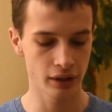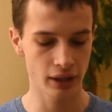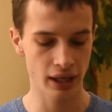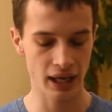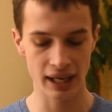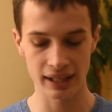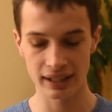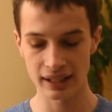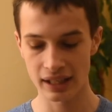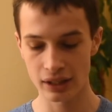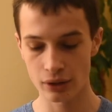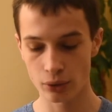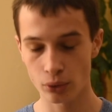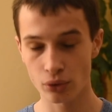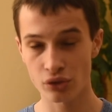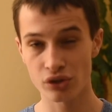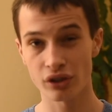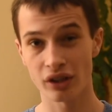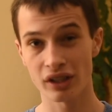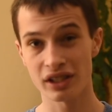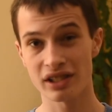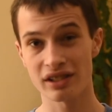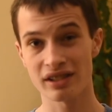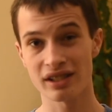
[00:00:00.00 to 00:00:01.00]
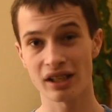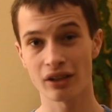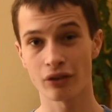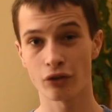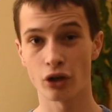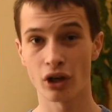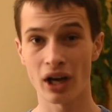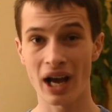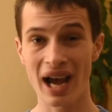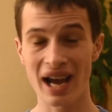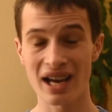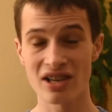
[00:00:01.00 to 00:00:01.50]
And then also, as I said, I've
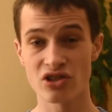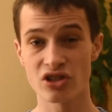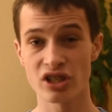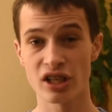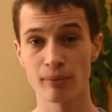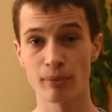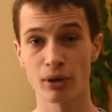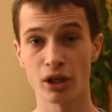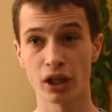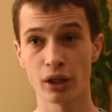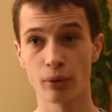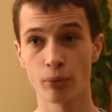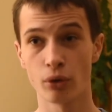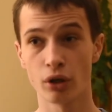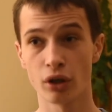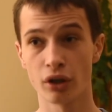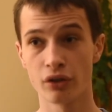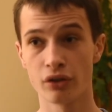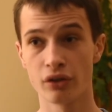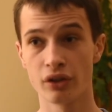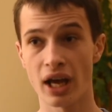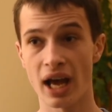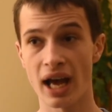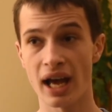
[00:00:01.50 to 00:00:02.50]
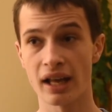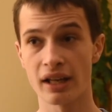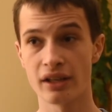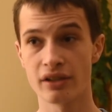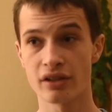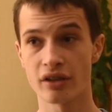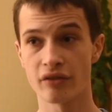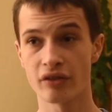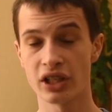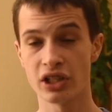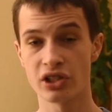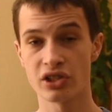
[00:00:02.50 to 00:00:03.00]
got a HDMI one
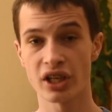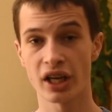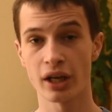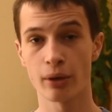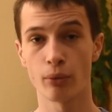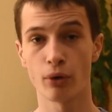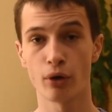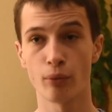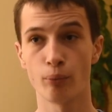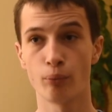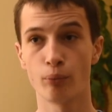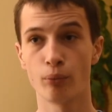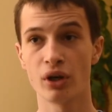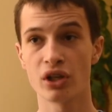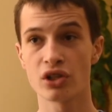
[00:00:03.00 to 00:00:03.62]
and a VGA one,